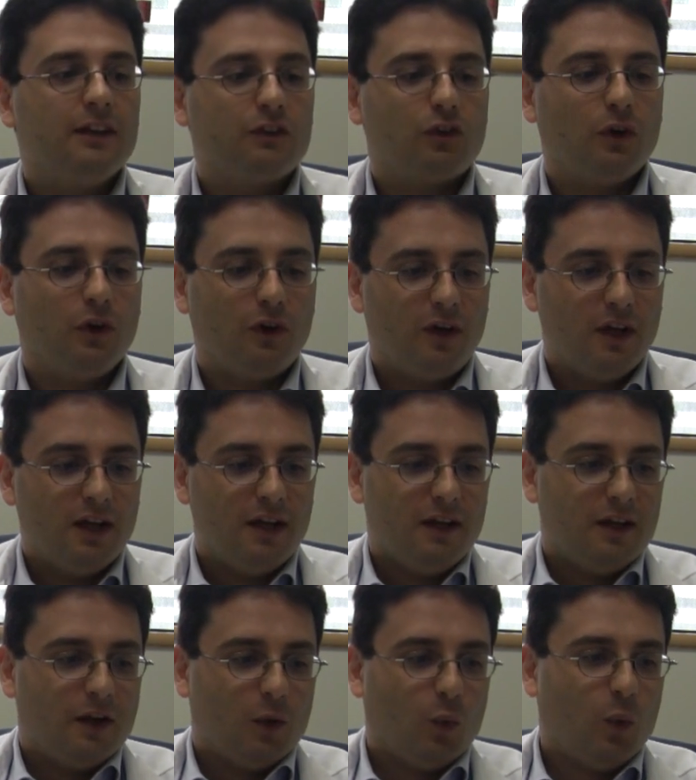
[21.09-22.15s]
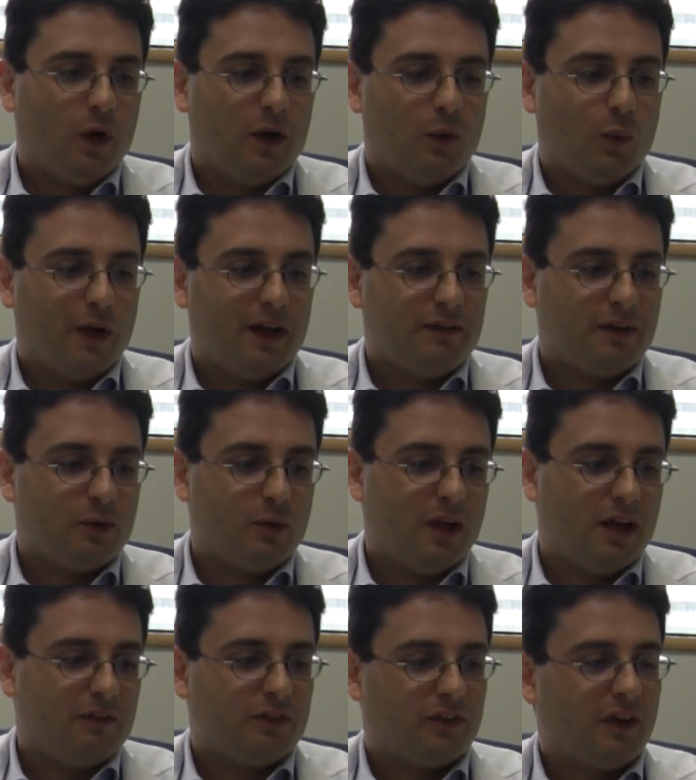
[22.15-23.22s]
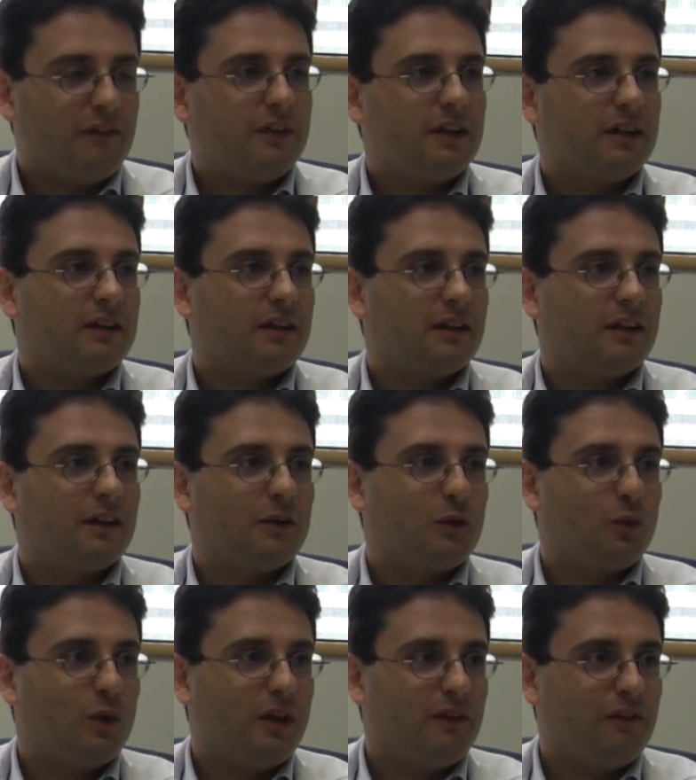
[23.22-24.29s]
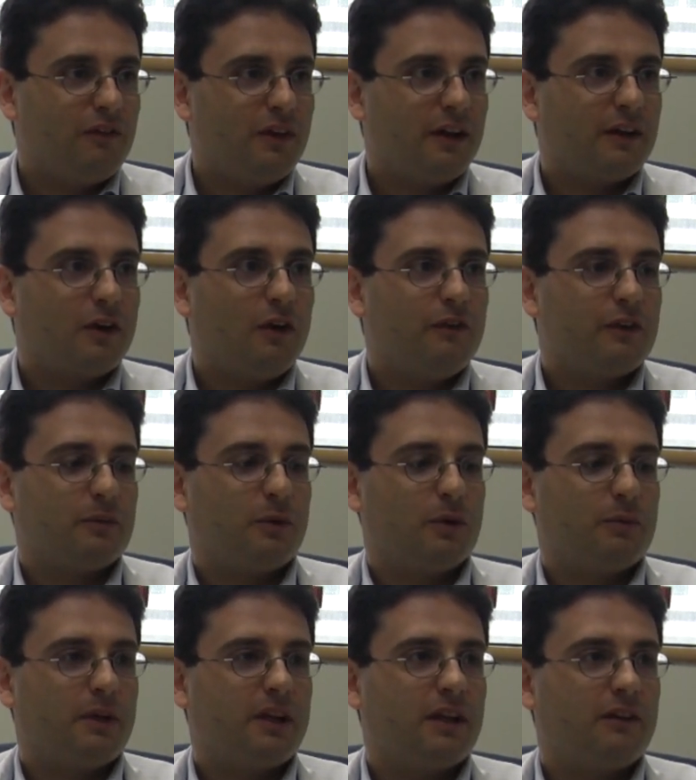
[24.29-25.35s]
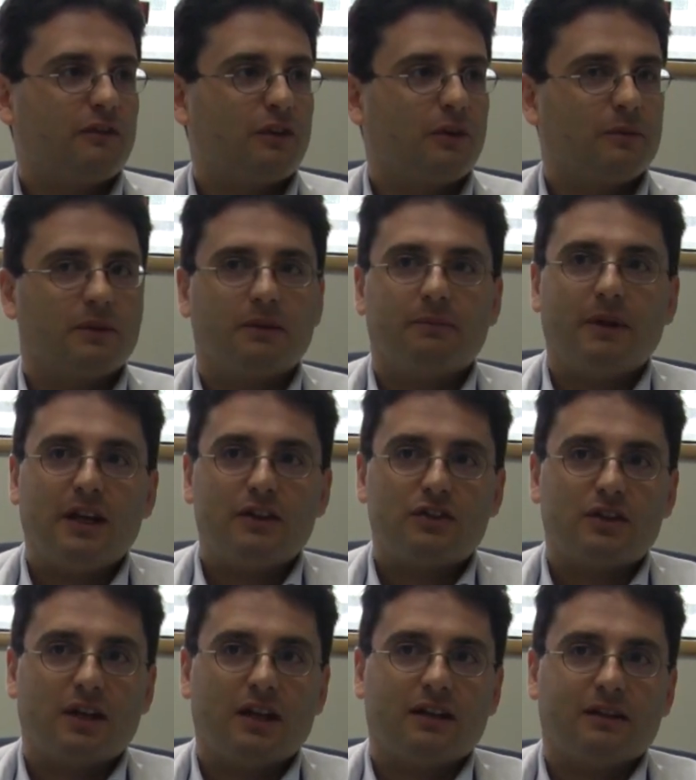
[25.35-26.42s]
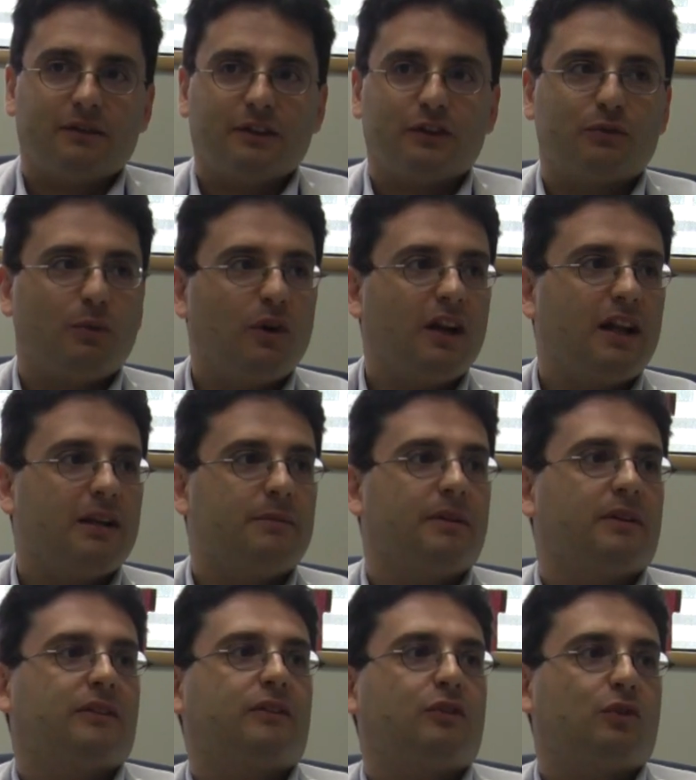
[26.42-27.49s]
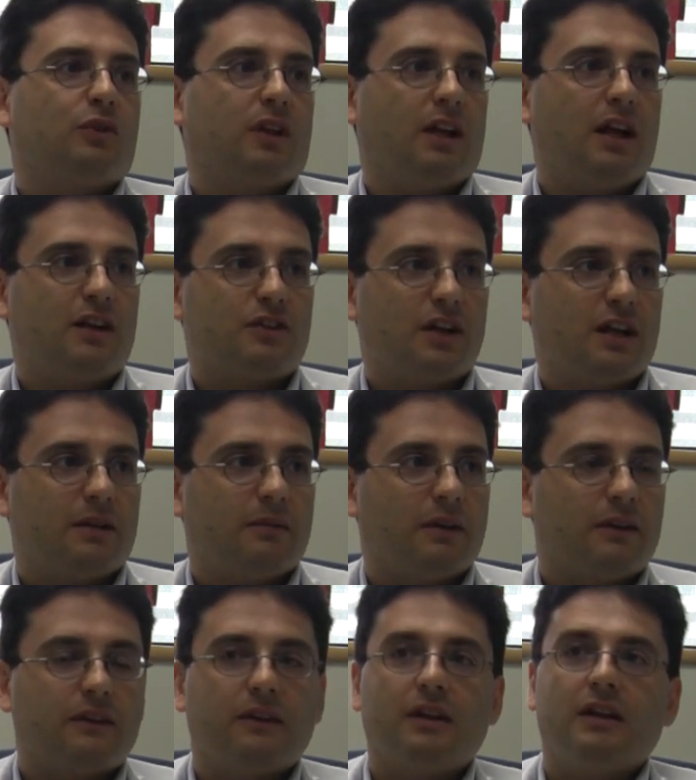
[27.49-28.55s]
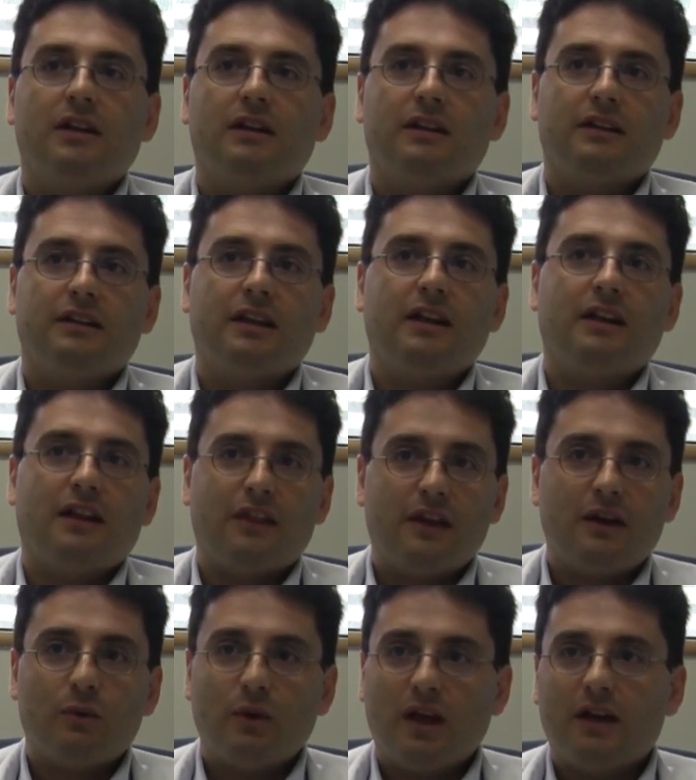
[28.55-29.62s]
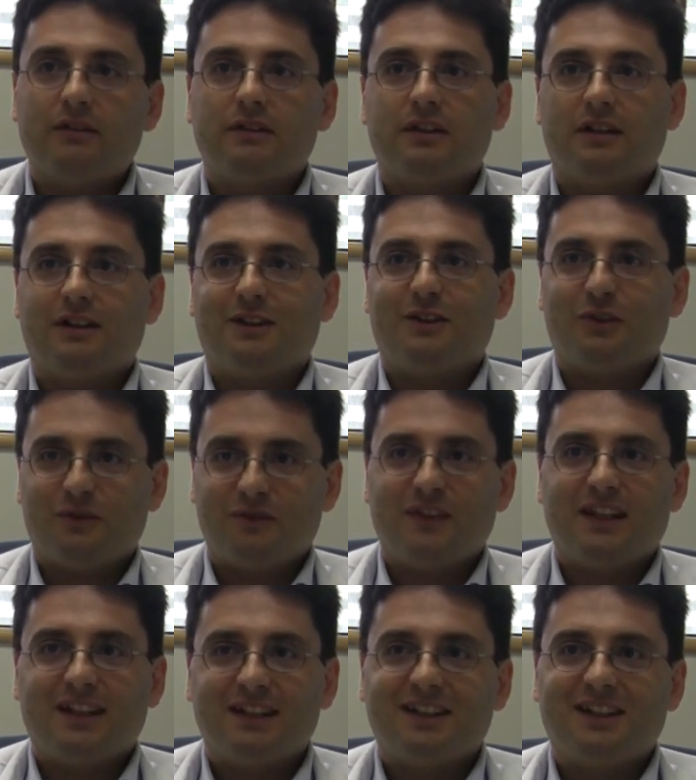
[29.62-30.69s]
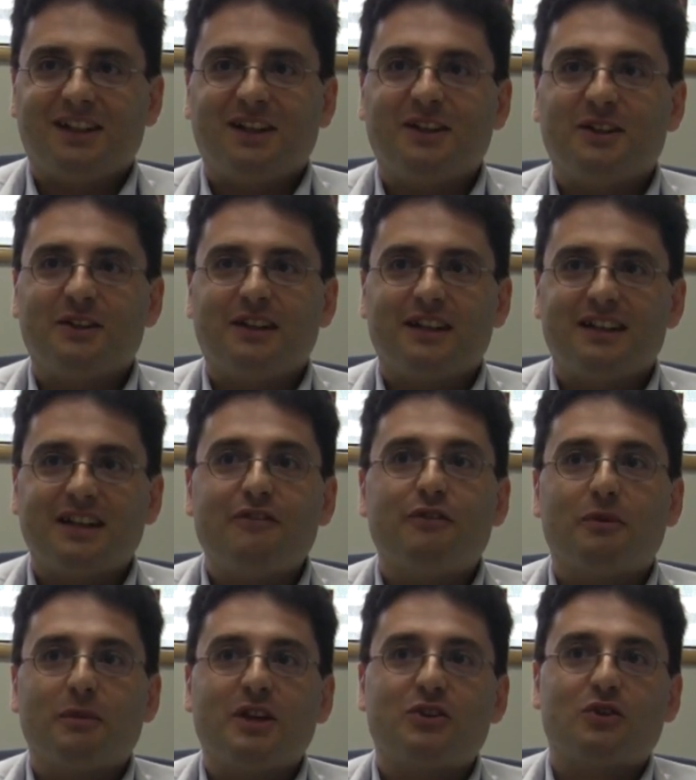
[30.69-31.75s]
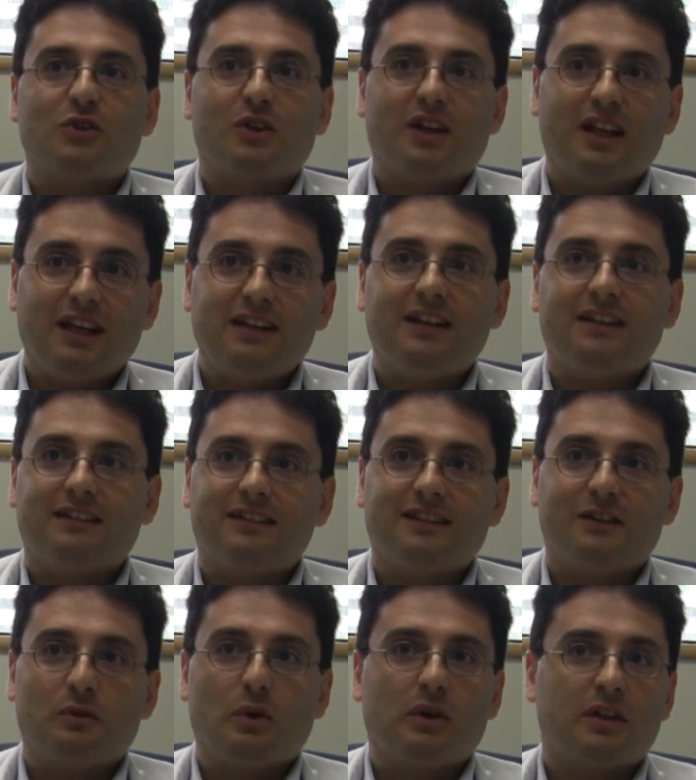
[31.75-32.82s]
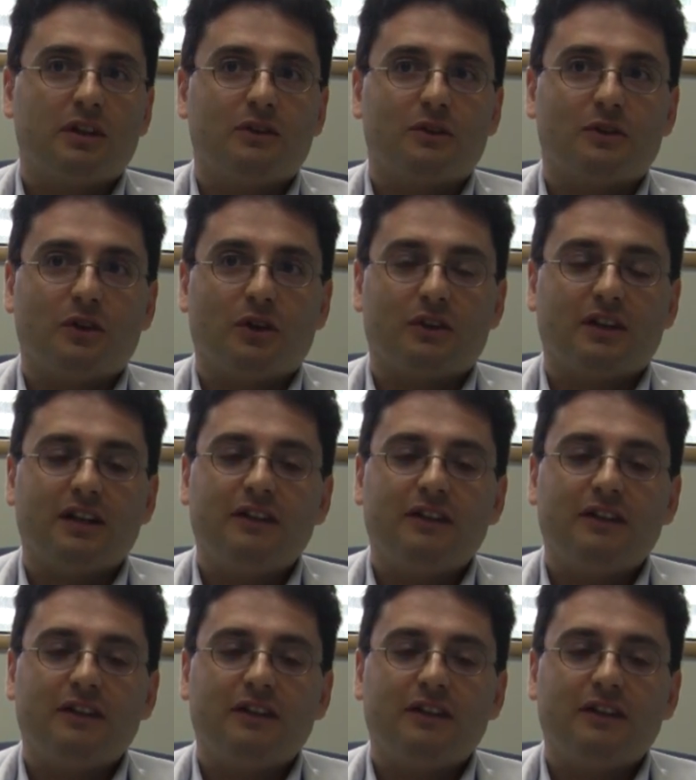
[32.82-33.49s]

So whenever we have something that uh, we feel comfortable bringing from the bench and the small animals to the large animals, there, there we have the, the, the, the information, it is uh, working or not.